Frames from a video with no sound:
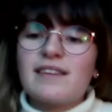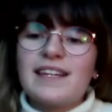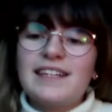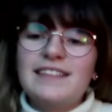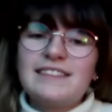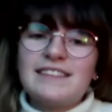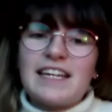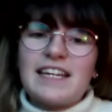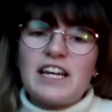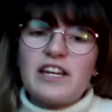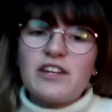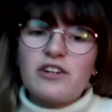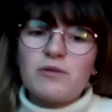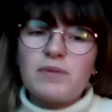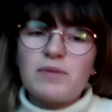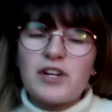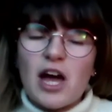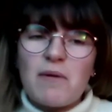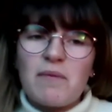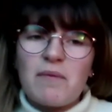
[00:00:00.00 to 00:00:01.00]
Lindsay, you'll
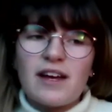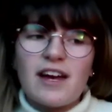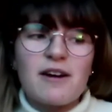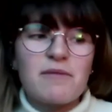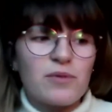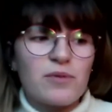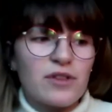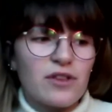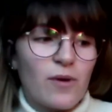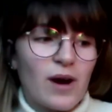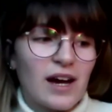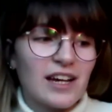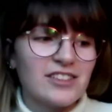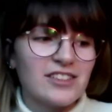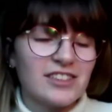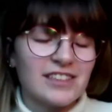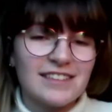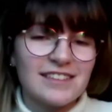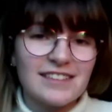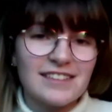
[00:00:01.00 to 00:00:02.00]
be coming up with
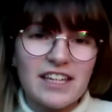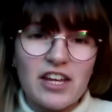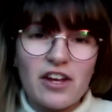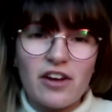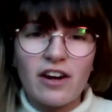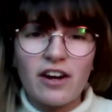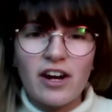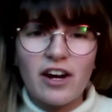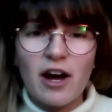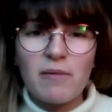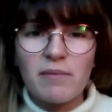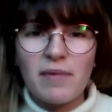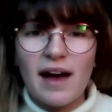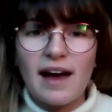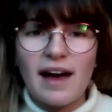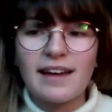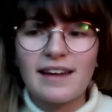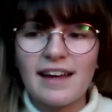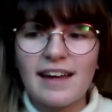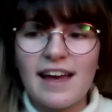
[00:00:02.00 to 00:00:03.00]
questions that you can come
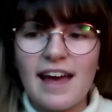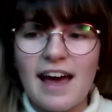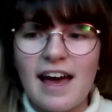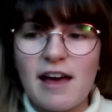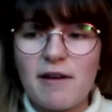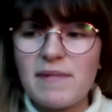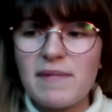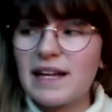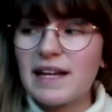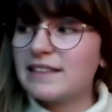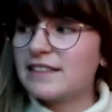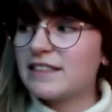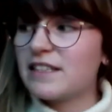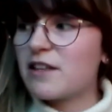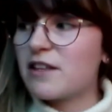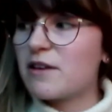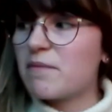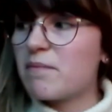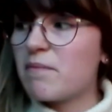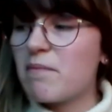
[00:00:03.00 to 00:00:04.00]
back um, into
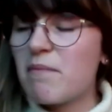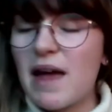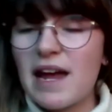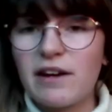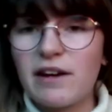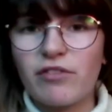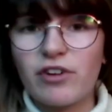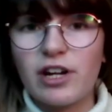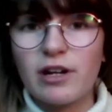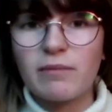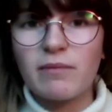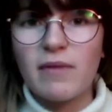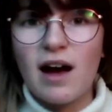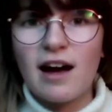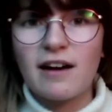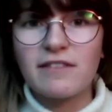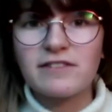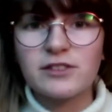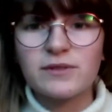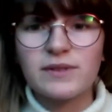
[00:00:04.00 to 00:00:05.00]
the main room
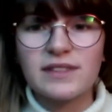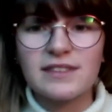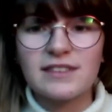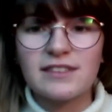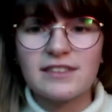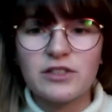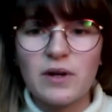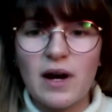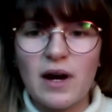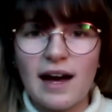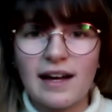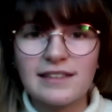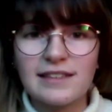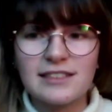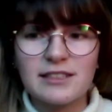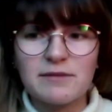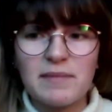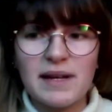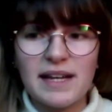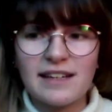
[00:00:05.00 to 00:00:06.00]
afterwards to
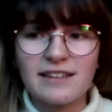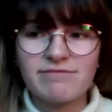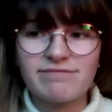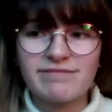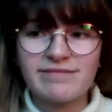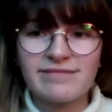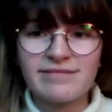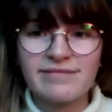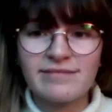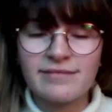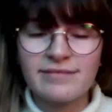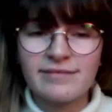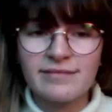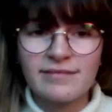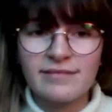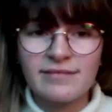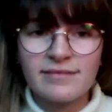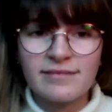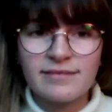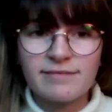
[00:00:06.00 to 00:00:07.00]
ask me.
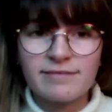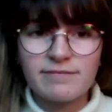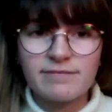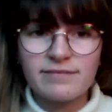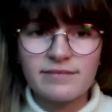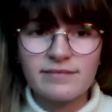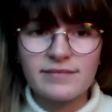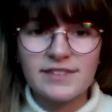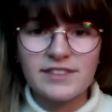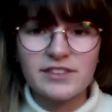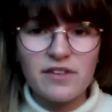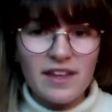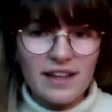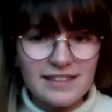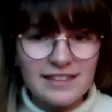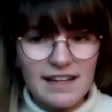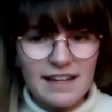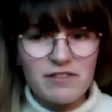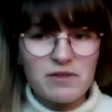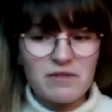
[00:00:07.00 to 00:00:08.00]
So
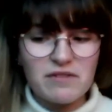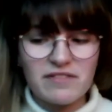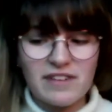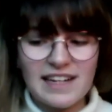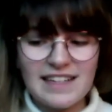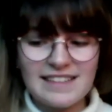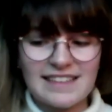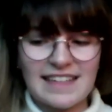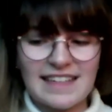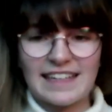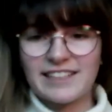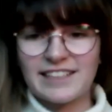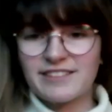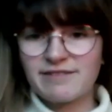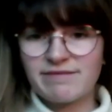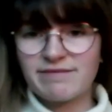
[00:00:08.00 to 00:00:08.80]
thanks everyone for listening.